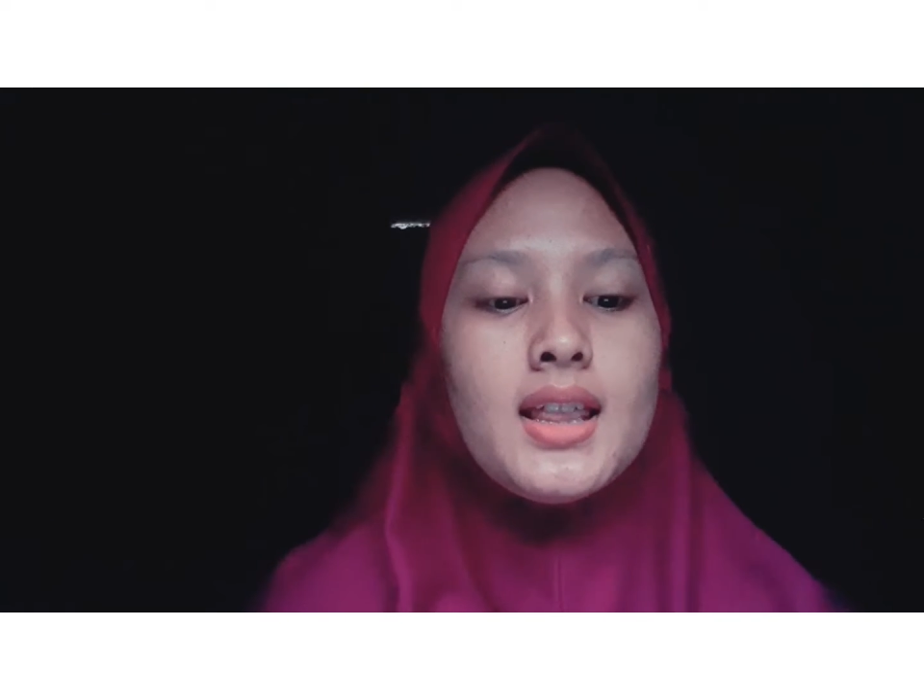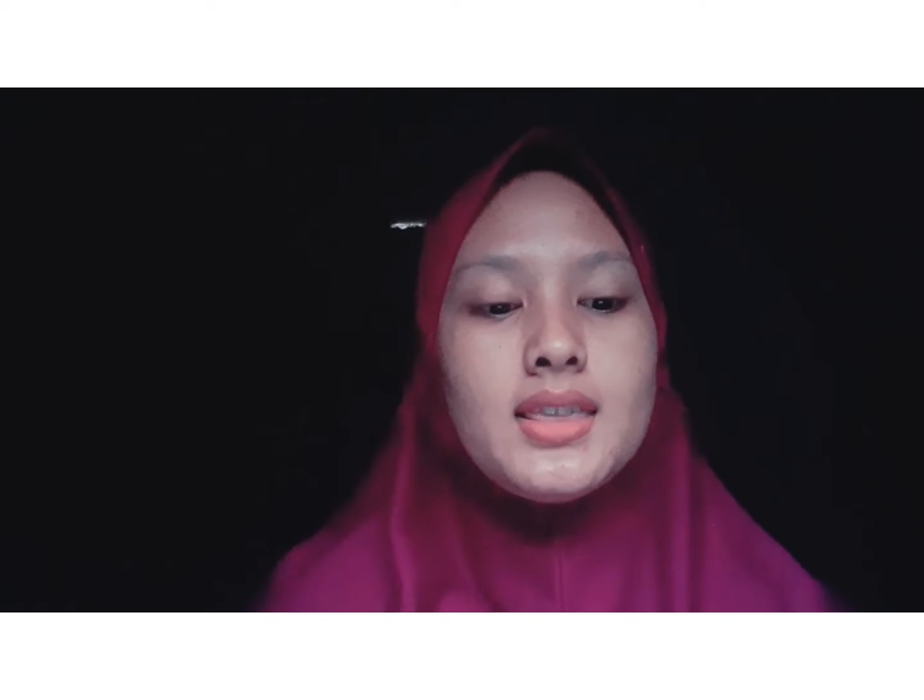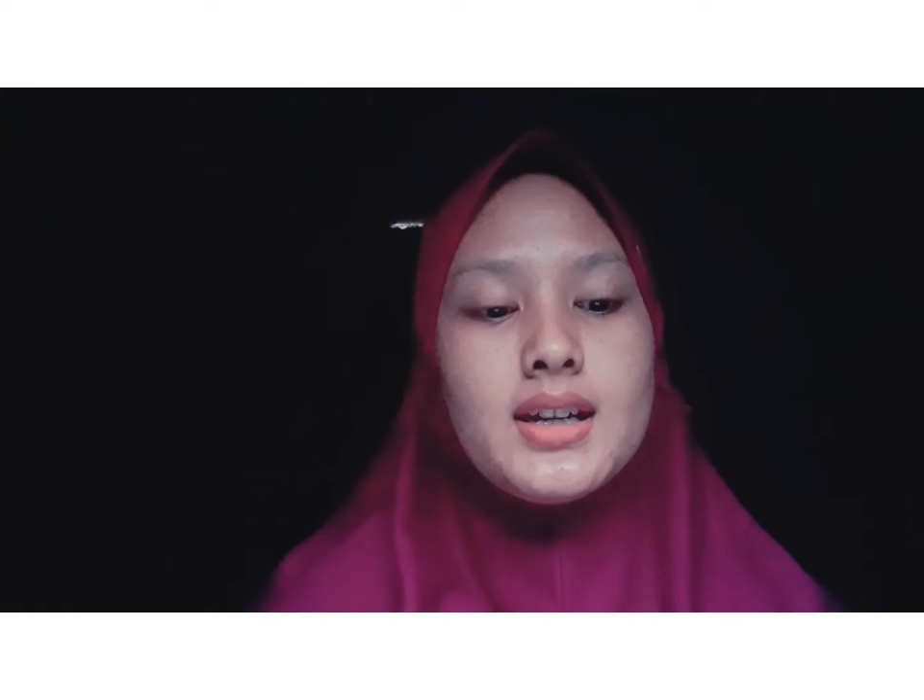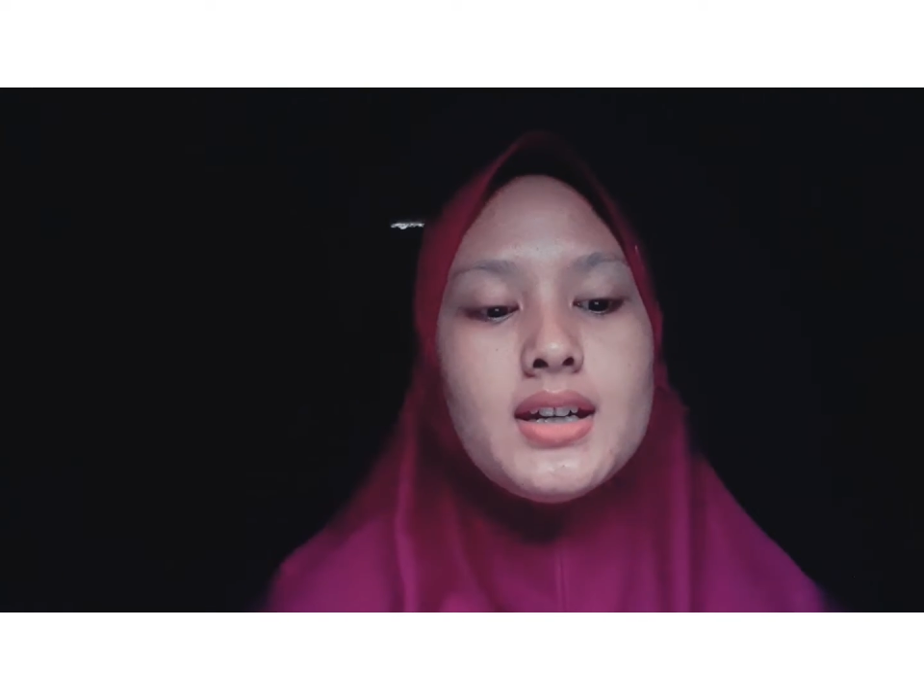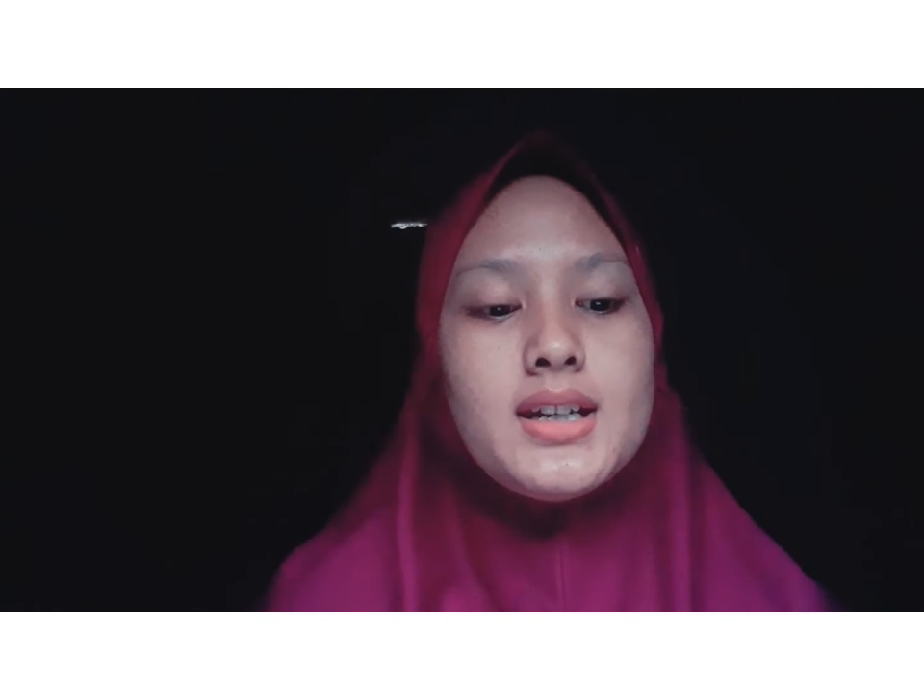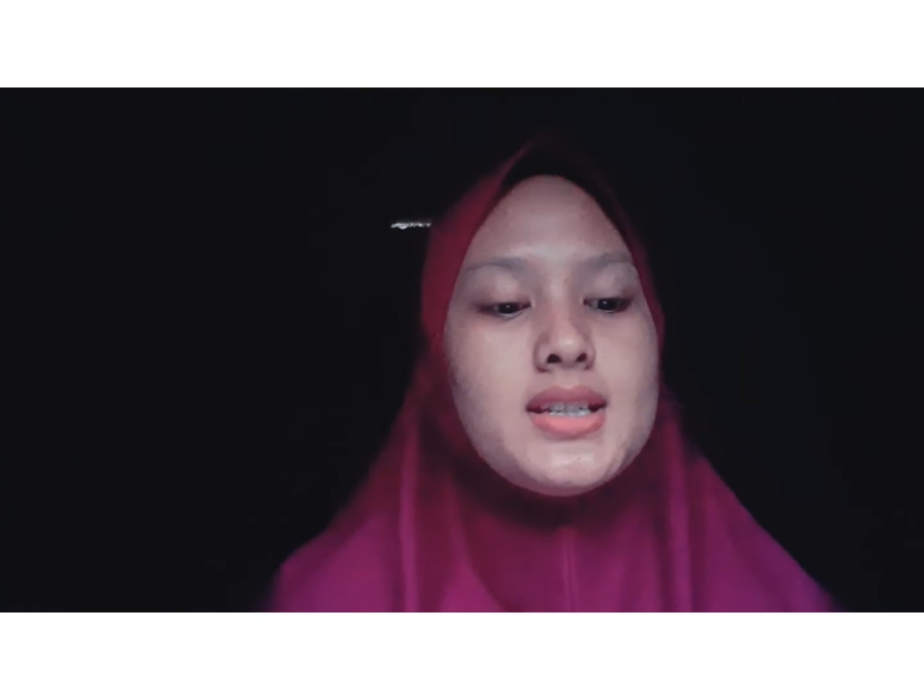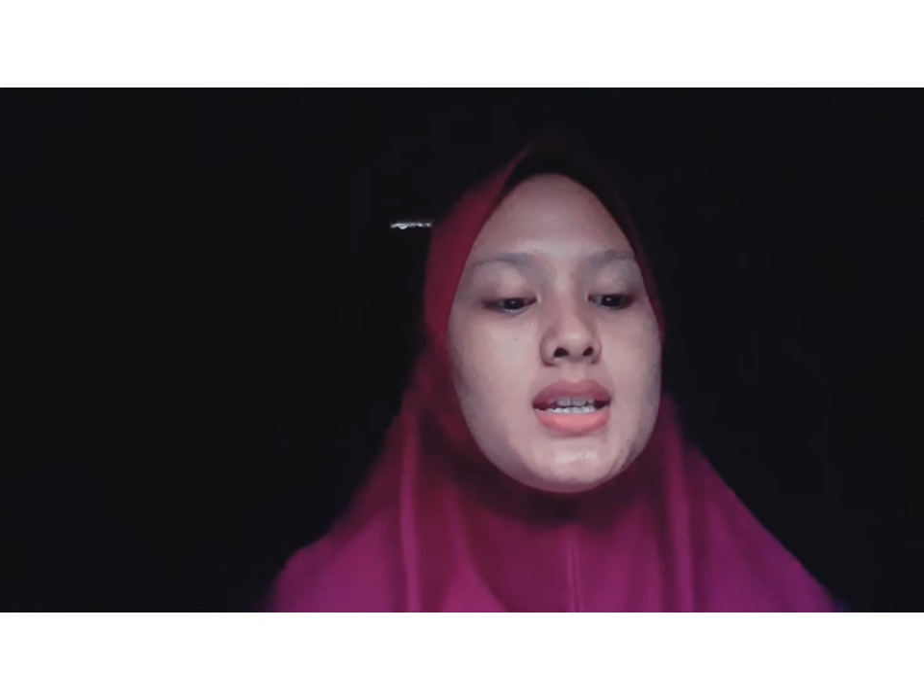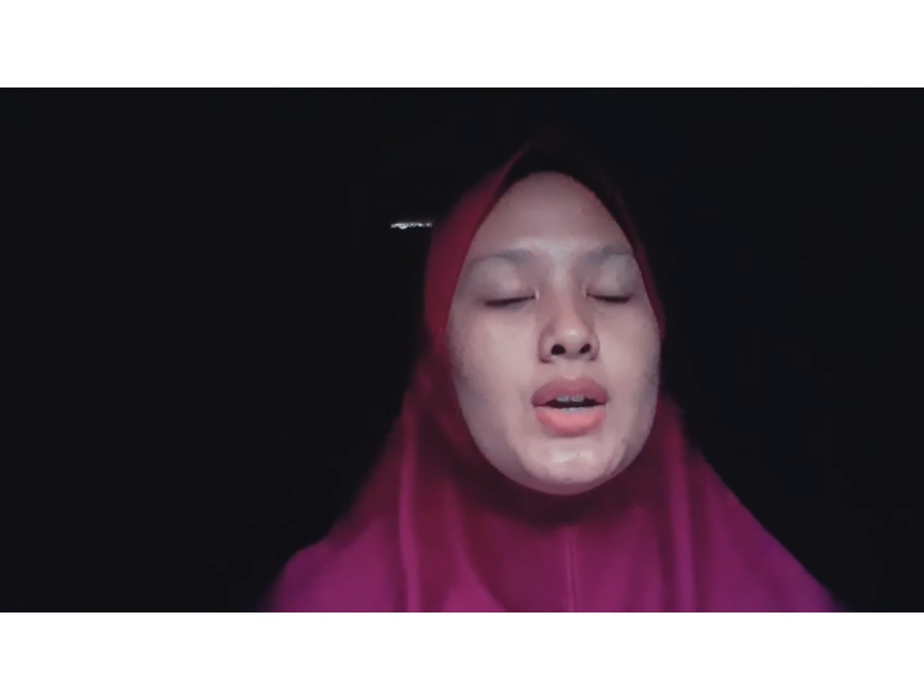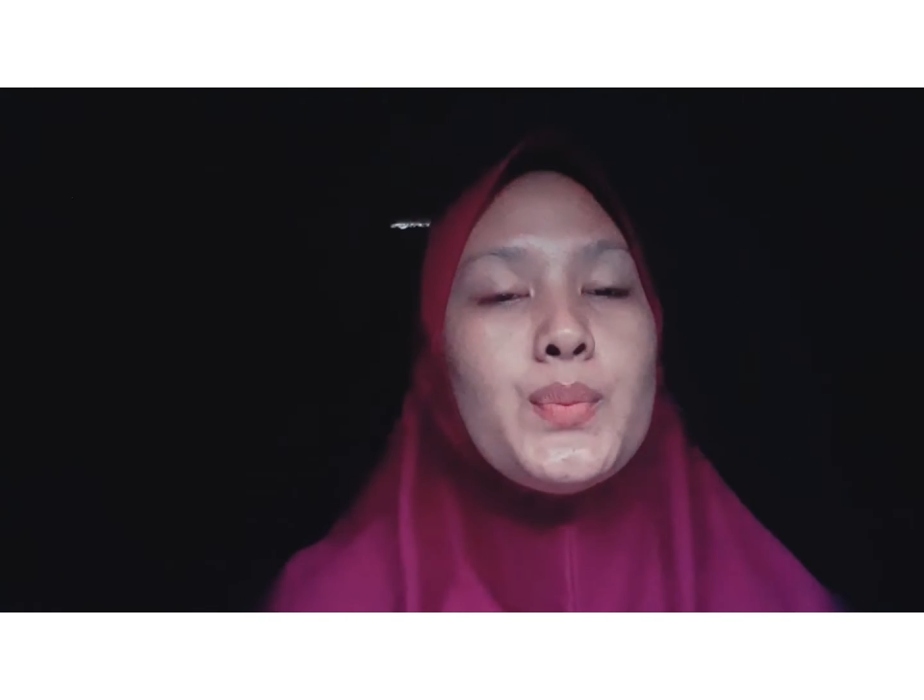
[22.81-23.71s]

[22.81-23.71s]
there is a